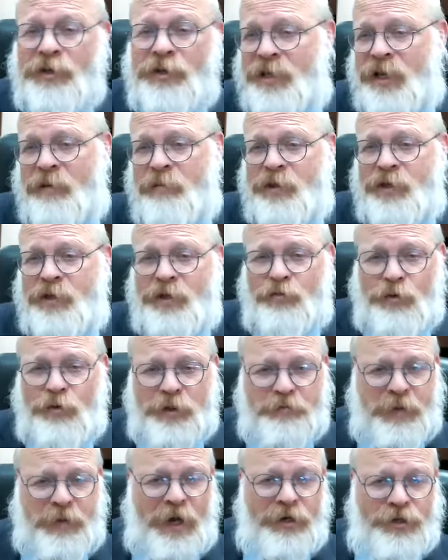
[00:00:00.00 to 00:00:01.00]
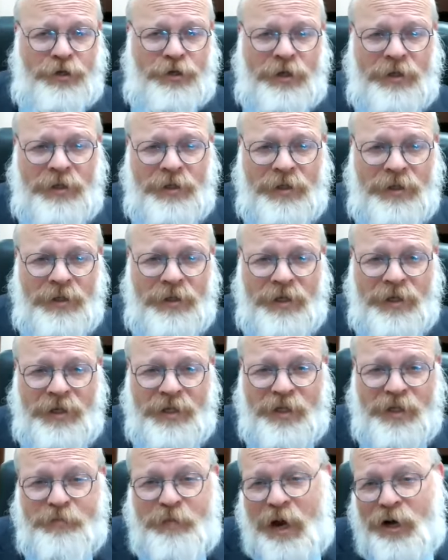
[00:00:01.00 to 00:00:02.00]
What's the name of this week's parsha?
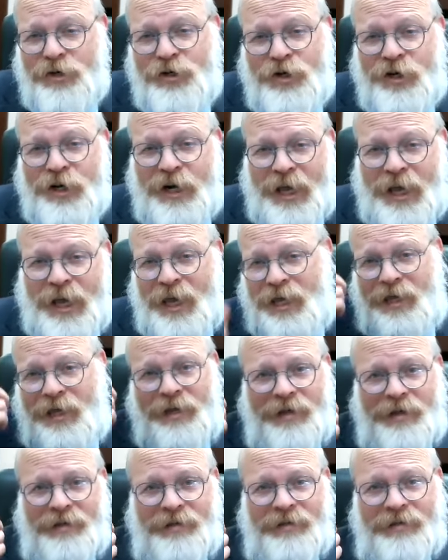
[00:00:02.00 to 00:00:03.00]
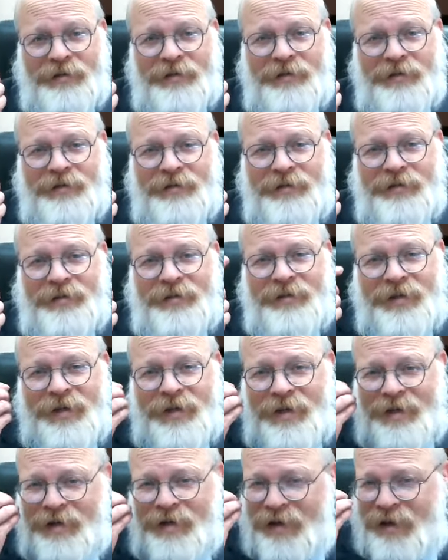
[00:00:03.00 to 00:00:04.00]
It's parsha Re'eh.
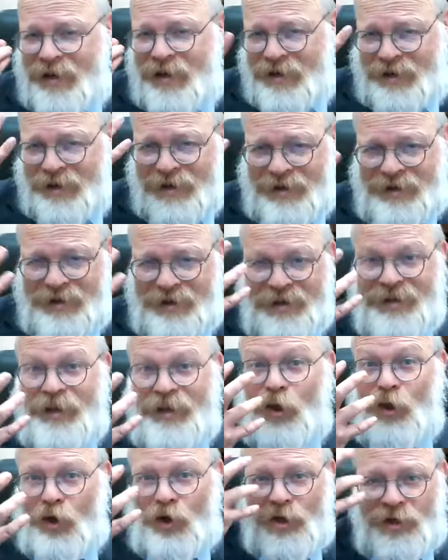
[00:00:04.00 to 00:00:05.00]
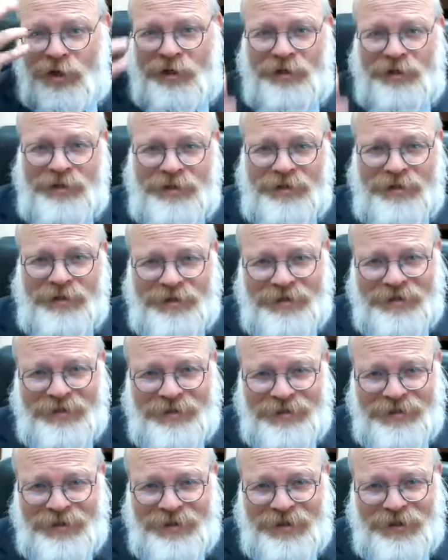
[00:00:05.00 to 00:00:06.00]
Re'eh, look.
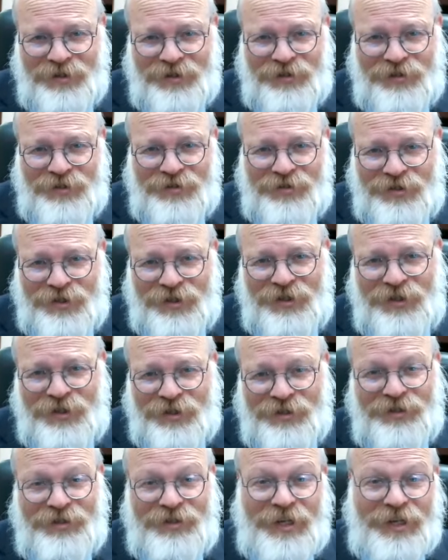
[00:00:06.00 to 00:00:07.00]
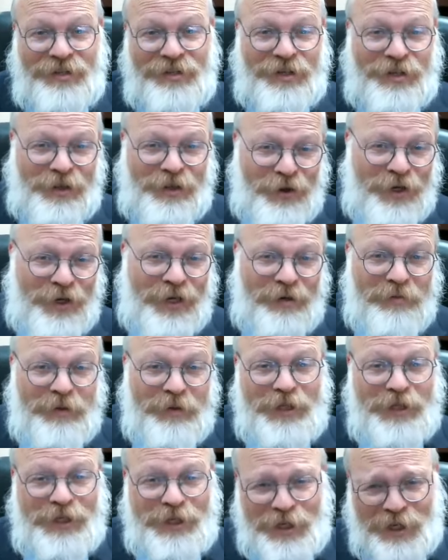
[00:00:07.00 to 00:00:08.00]
To see is not just looking,
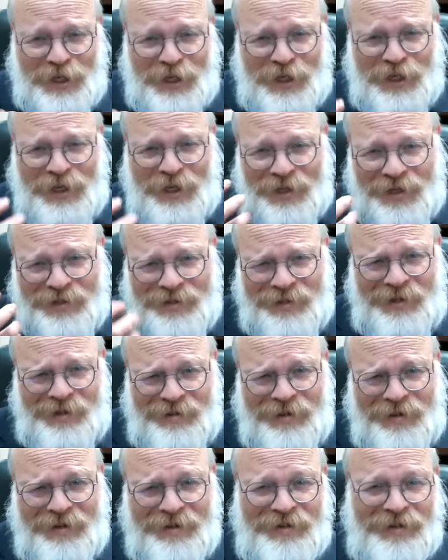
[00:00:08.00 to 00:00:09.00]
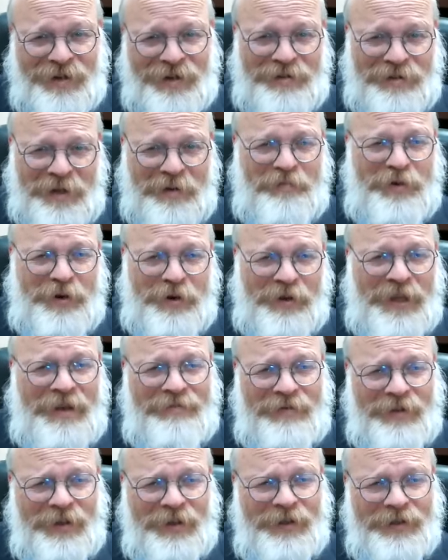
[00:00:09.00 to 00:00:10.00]
but seeing, seeing things on a deeper
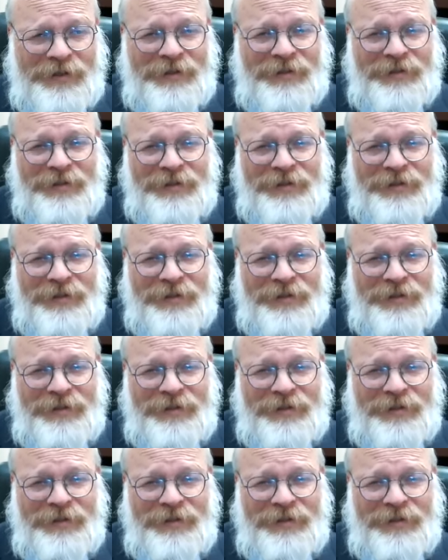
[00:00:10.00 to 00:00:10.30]
level.